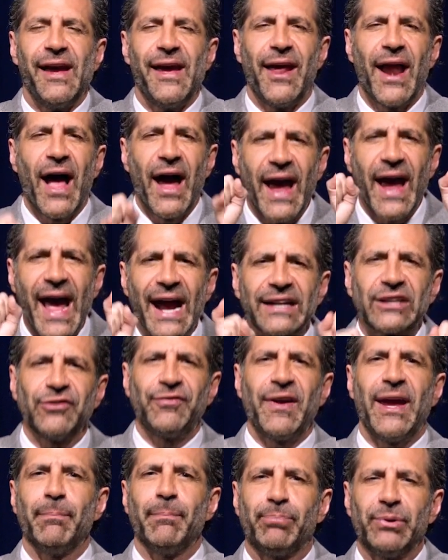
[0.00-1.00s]
and I
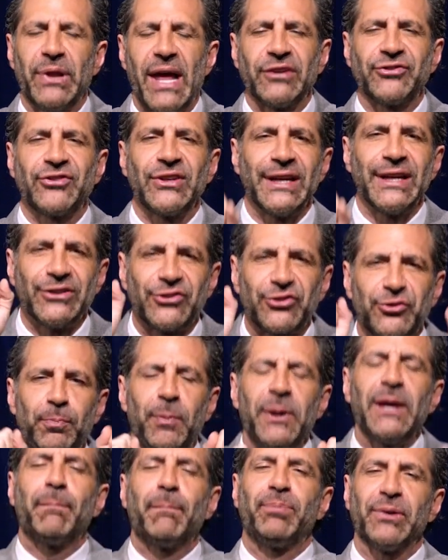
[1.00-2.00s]
activate blessing and
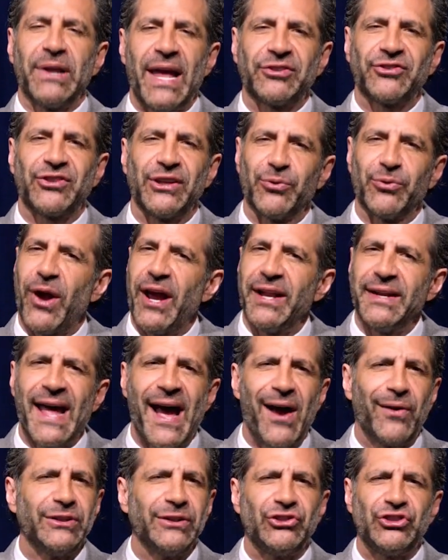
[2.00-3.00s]
speak blessing right
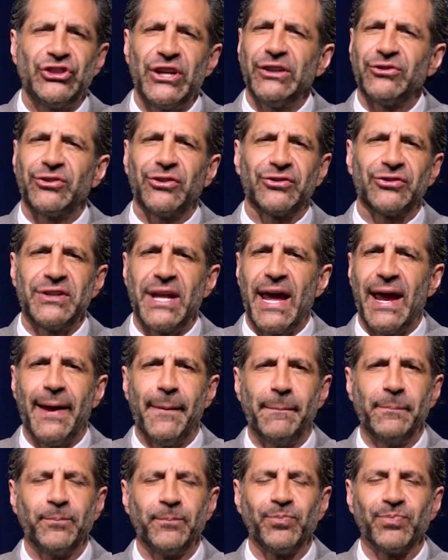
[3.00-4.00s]
now in Jesus'
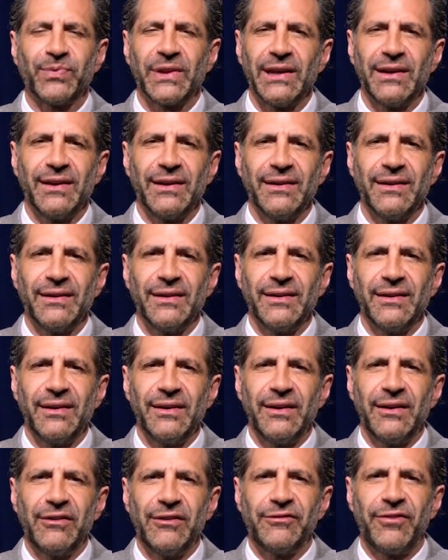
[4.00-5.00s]
name.
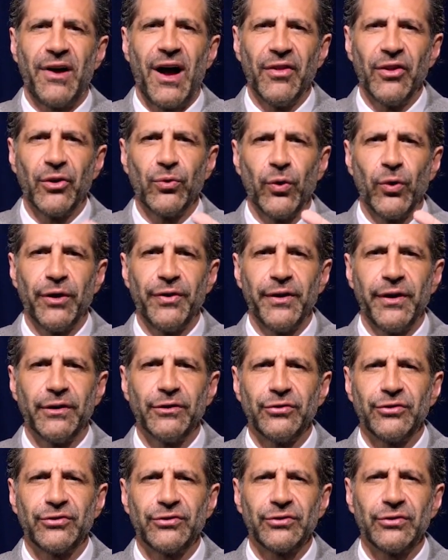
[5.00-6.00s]
Father, where
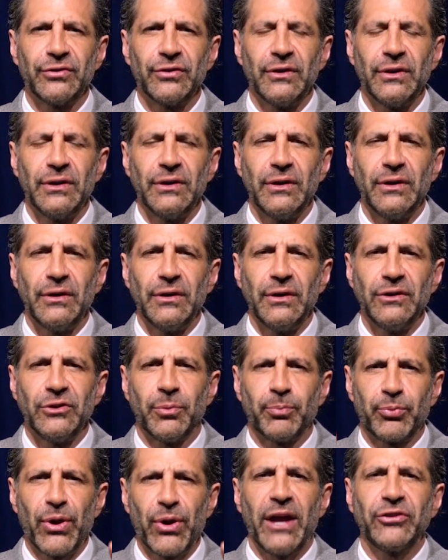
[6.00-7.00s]
there's
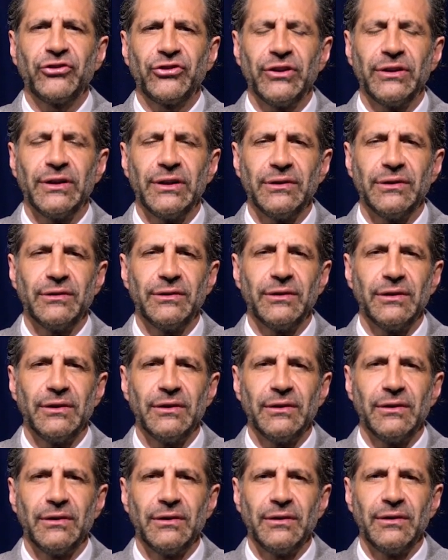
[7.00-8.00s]
depression and
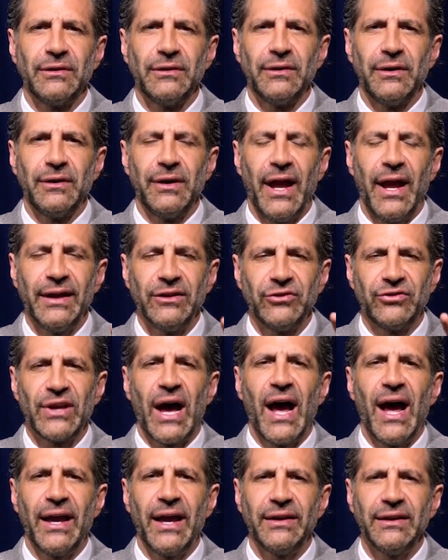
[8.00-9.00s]

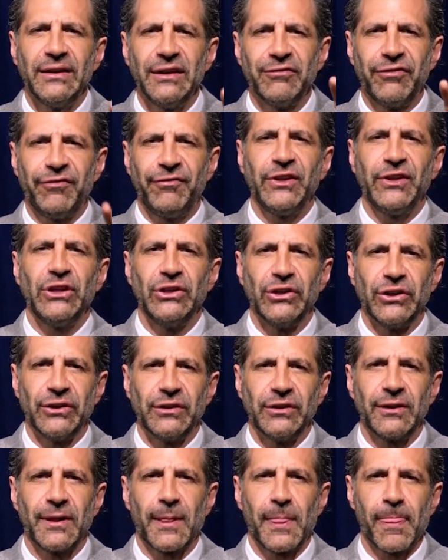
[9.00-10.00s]
anxiety and
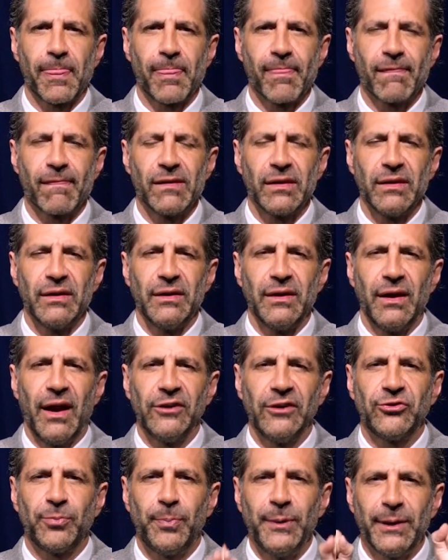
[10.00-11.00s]
fear,
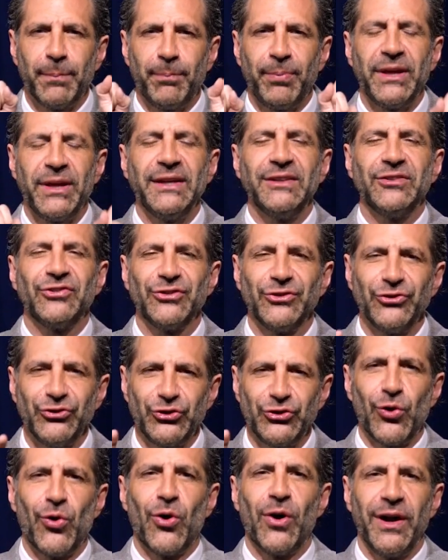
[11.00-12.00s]
I speak peace and
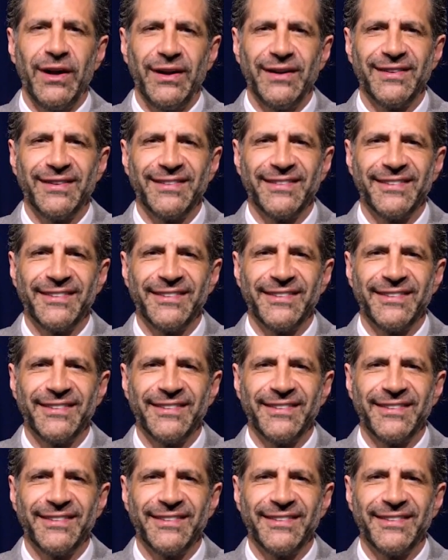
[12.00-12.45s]
joy